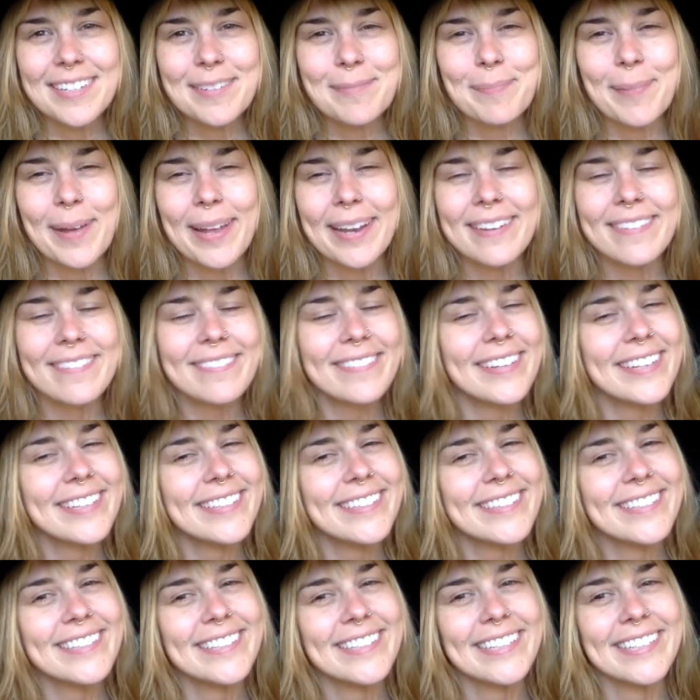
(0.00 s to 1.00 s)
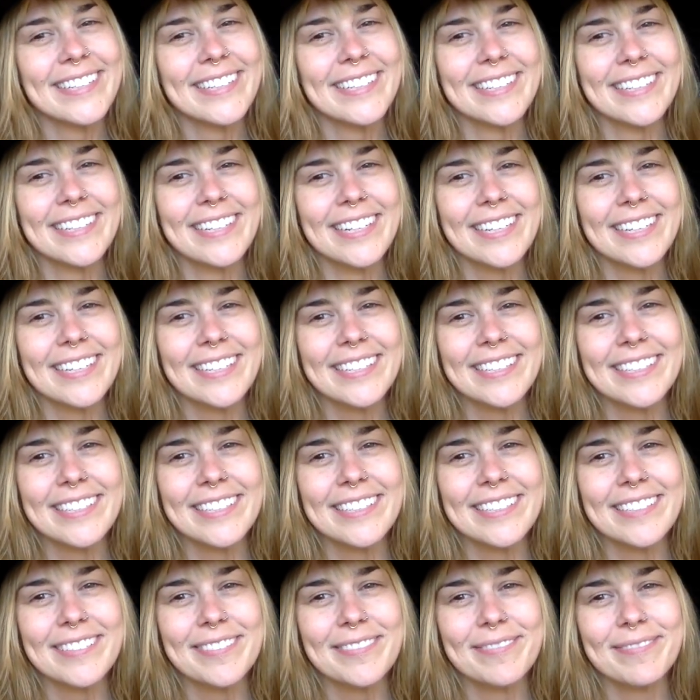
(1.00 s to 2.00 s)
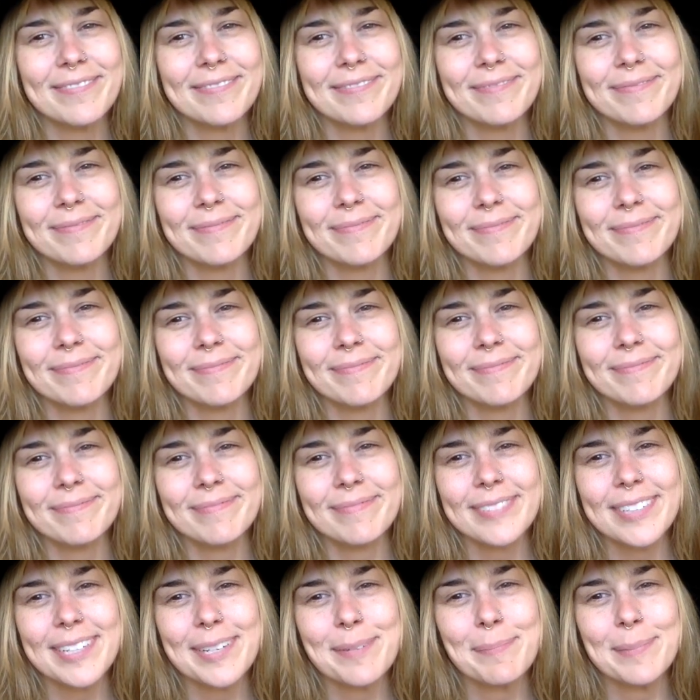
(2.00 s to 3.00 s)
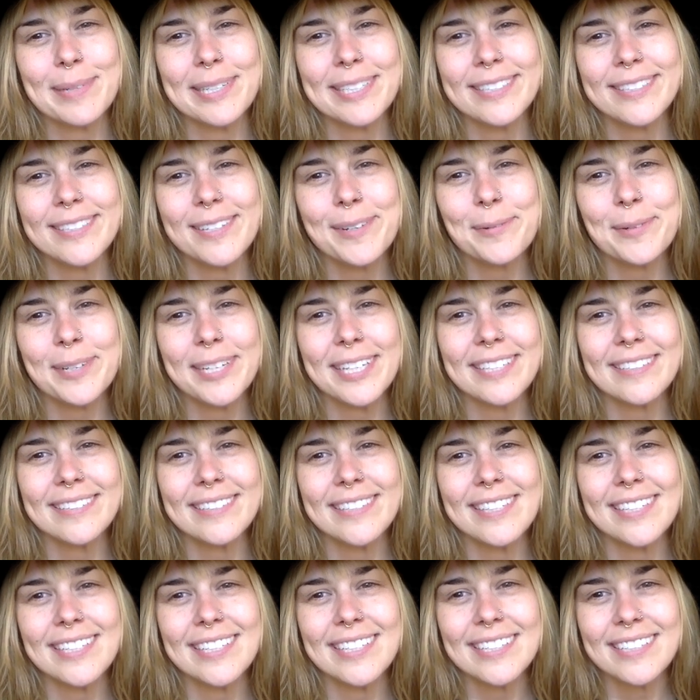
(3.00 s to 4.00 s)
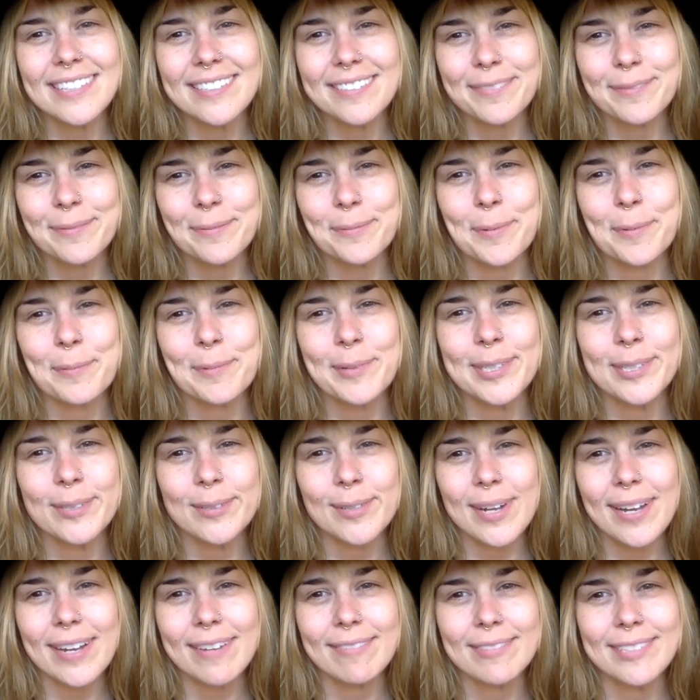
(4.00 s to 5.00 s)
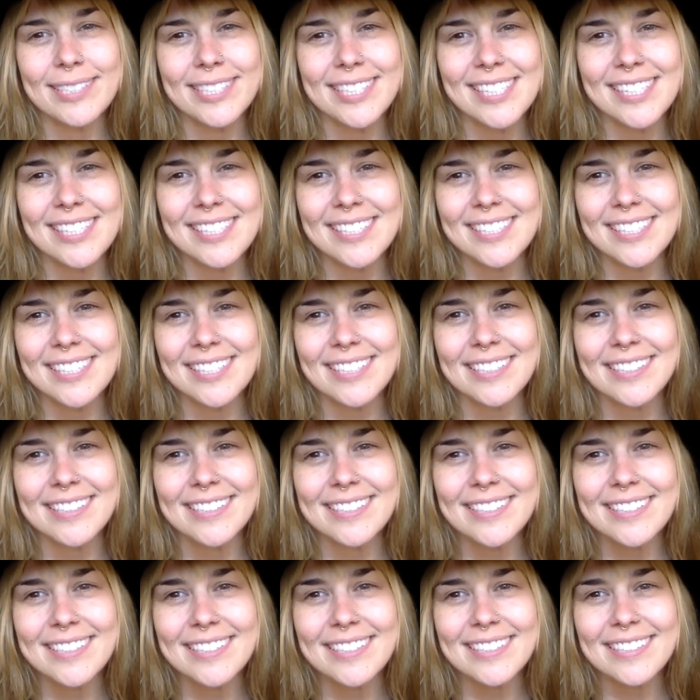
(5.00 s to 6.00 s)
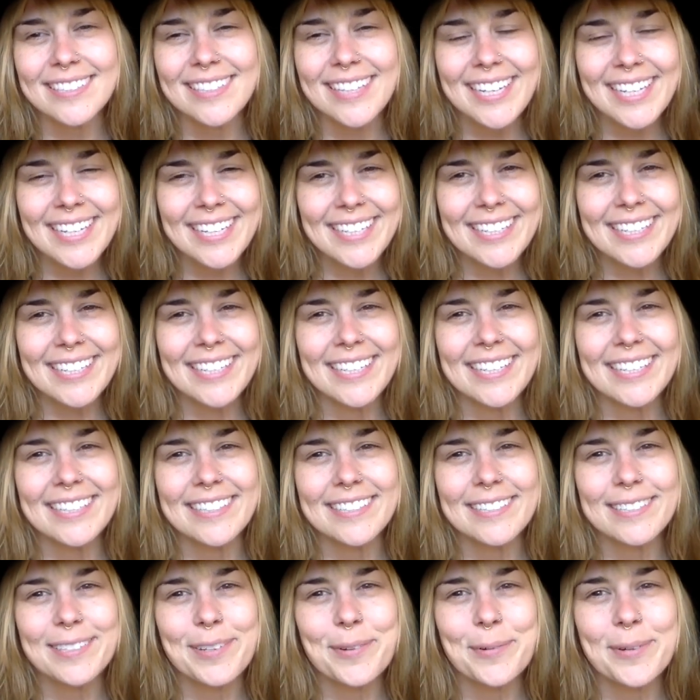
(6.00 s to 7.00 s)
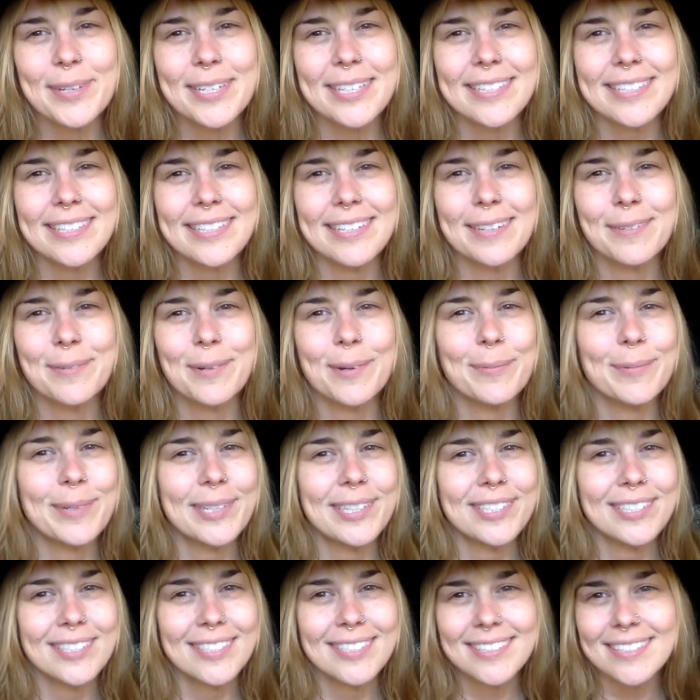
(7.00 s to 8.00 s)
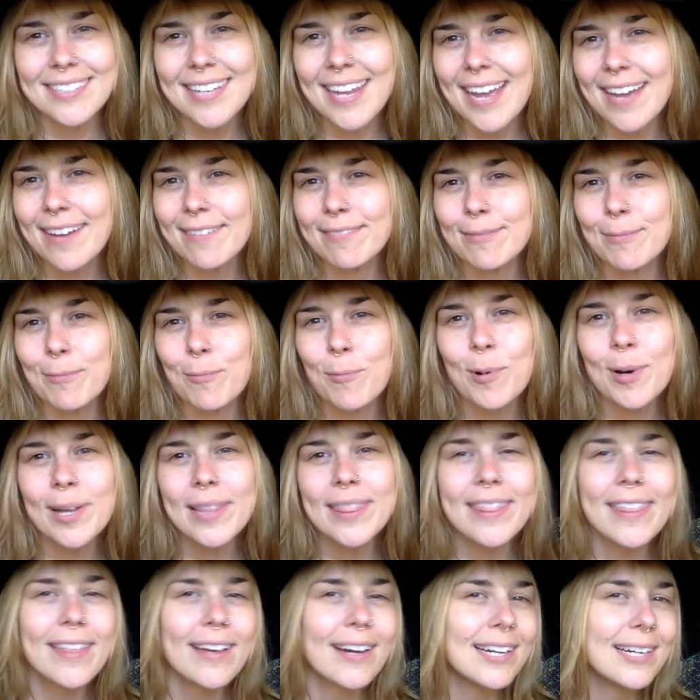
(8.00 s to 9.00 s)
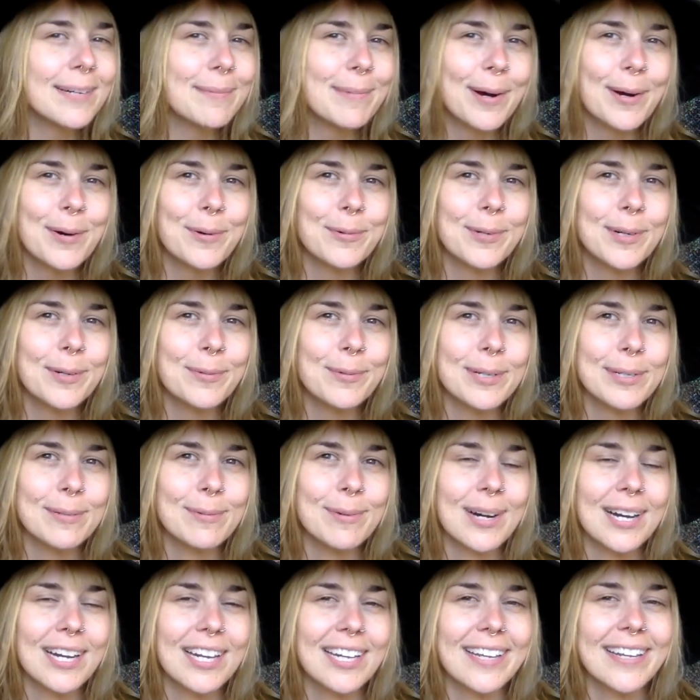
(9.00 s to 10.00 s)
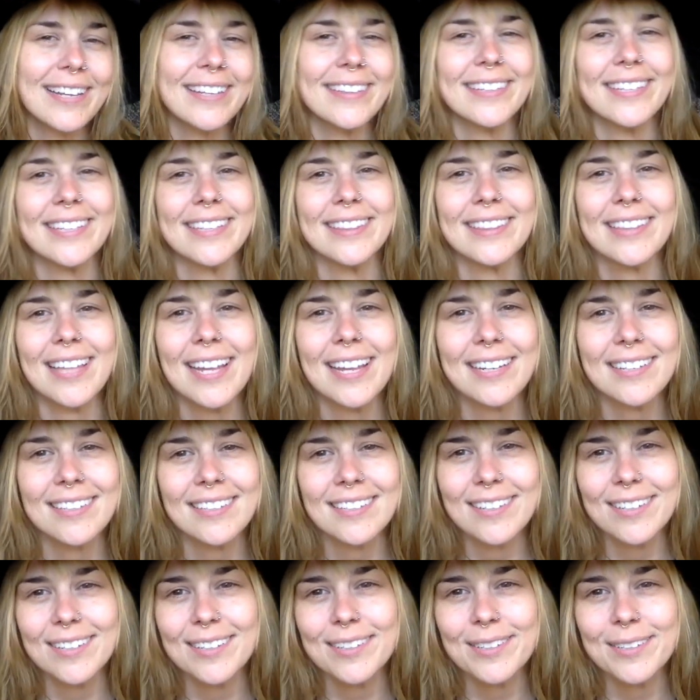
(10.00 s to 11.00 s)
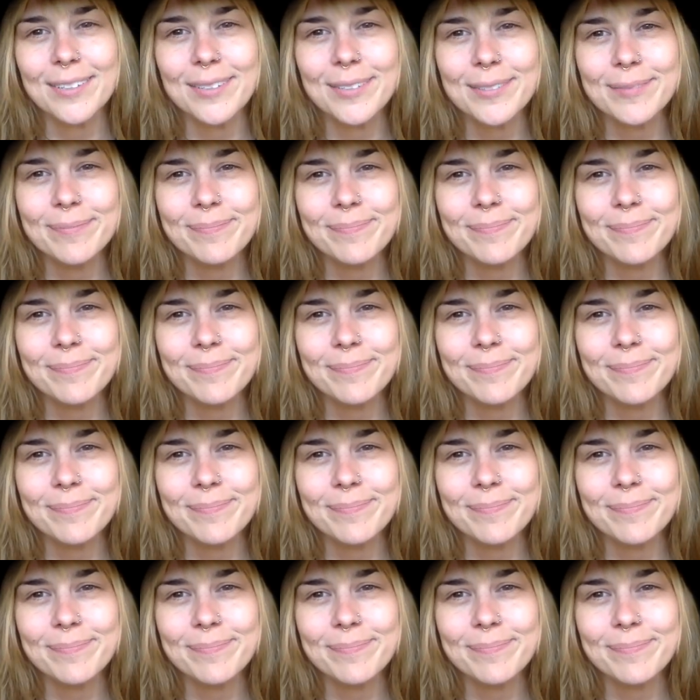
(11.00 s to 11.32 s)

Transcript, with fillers: Manifesting can be so easy when we don't have resistance. It's so easy when we just have one thought about what we want and then let it go.